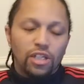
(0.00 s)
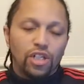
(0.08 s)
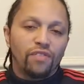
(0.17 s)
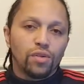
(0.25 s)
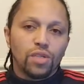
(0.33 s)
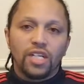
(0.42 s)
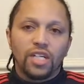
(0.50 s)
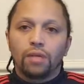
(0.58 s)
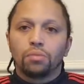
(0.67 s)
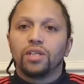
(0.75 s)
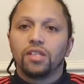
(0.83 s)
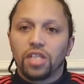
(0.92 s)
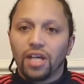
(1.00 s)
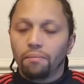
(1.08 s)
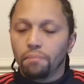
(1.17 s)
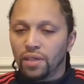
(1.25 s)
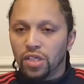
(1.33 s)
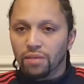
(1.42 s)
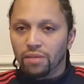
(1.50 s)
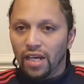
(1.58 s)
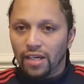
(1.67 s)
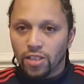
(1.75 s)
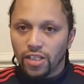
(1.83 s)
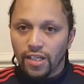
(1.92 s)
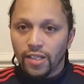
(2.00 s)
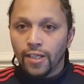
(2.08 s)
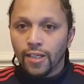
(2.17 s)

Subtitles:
Sheffield United were in the Championship last year.